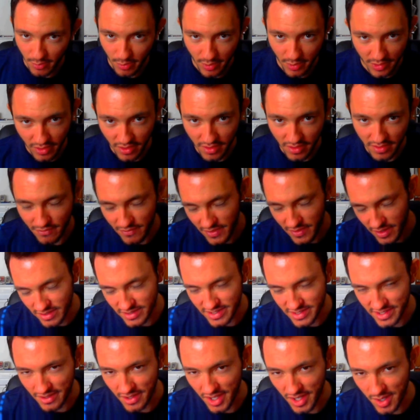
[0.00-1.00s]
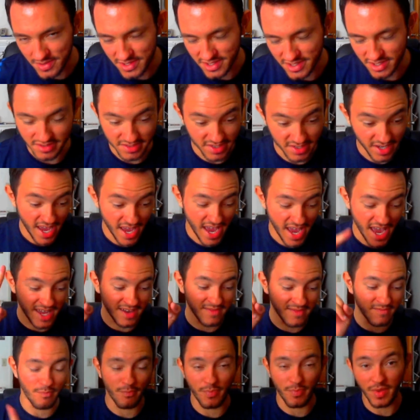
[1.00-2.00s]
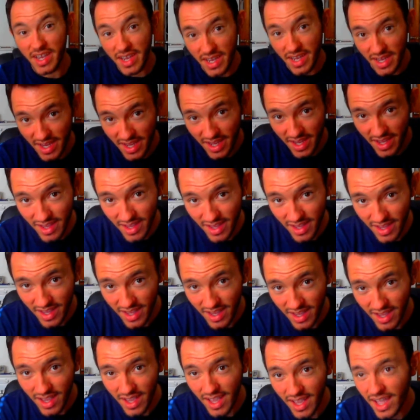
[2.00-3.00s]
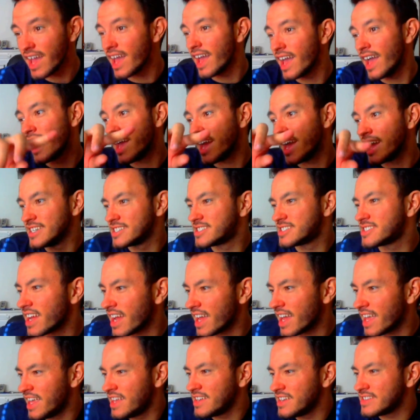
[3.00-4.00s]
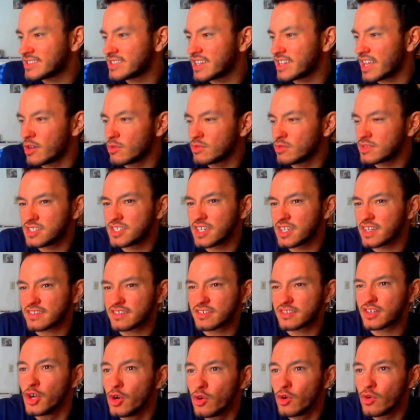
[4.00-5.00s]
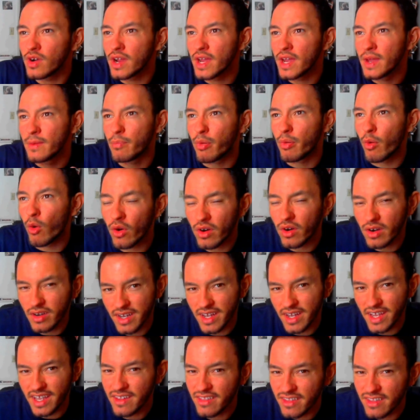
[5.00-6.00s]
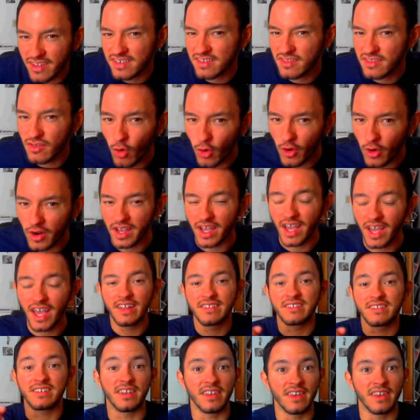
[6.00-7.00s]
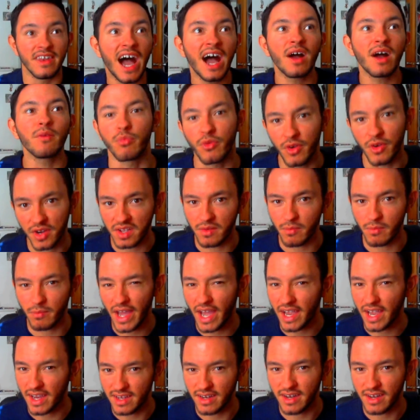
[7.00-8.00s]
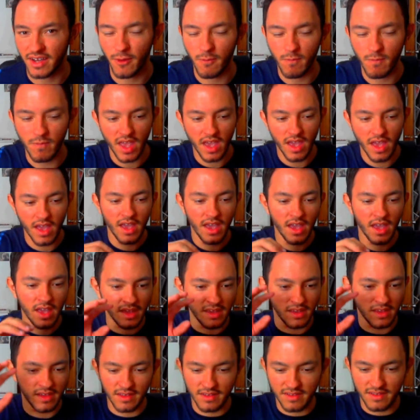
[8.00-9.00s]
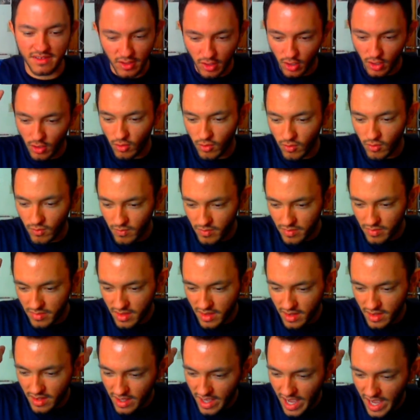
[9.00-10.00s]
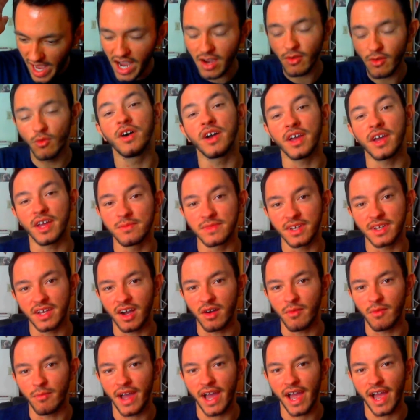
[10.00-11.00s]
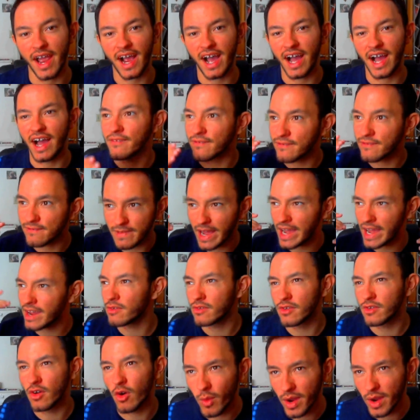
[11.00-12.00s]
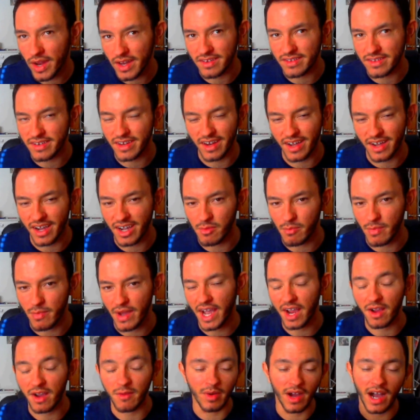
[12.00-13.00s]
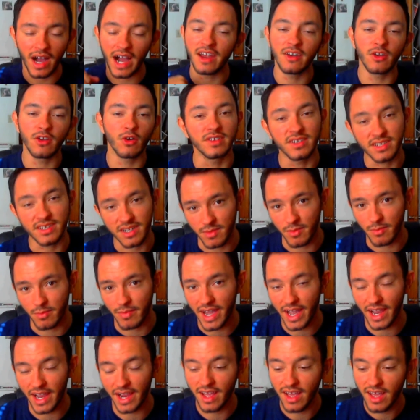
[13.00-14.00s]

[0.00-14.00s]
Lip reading: with all the Fairy Tail episodes, and B, he was just too important in the story to not bring him back, you know? So I want him to come back. I don't know when he's gonna come back, but I know he's coming back.